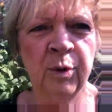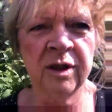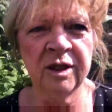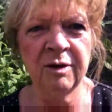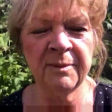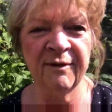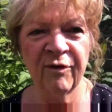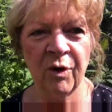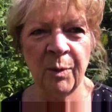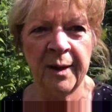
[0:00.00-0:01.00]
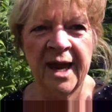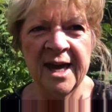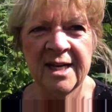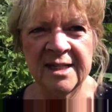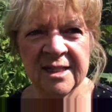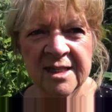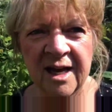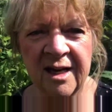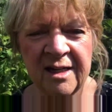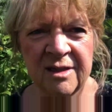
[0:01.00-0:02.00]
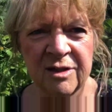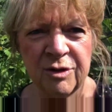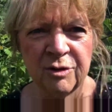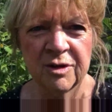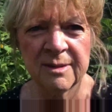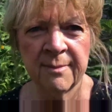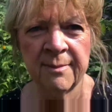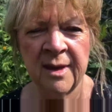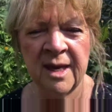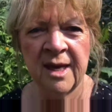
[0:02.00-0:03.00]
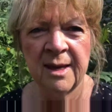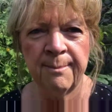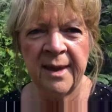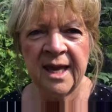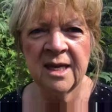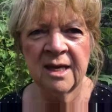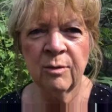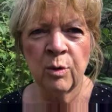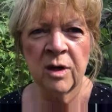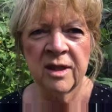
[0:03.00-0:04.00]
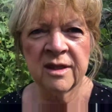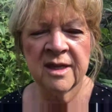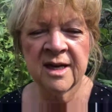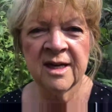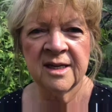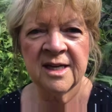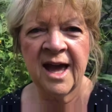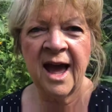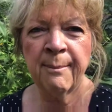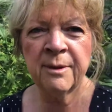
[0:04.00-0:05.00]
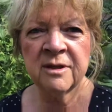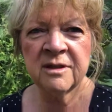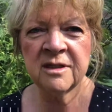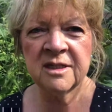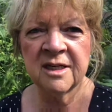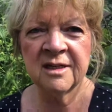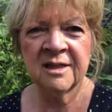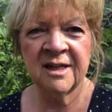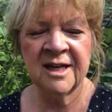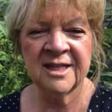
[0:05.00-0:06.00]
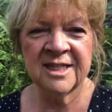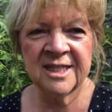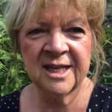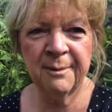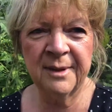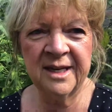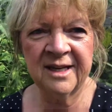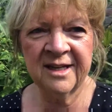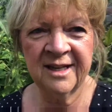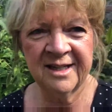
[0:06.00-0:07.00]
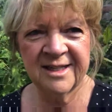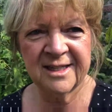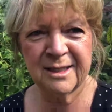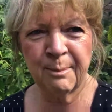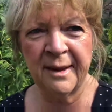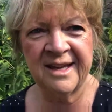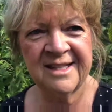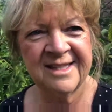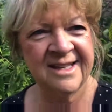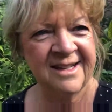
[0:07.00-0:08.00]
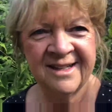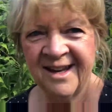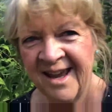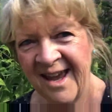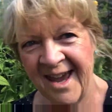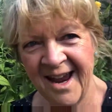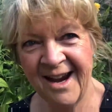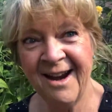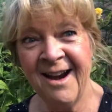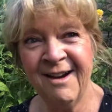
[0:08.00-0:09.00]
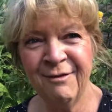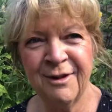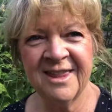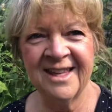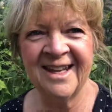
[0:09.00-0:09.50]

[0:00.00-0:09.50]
with you before we head inside to do some baking with apples and cinnamon spice and everything